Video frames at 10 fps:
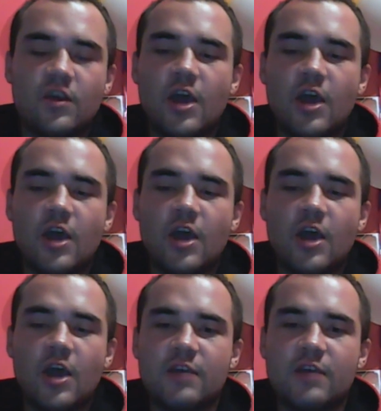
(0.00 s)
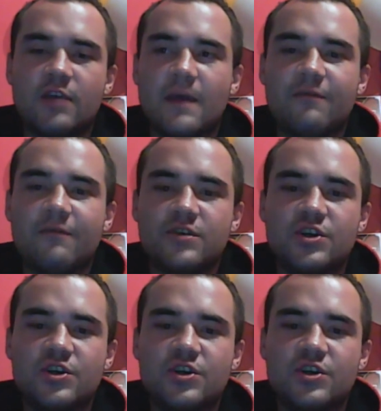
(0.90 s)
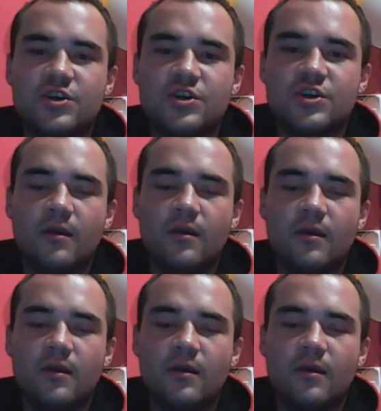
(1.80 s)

go to the bank, you apply for a student loan.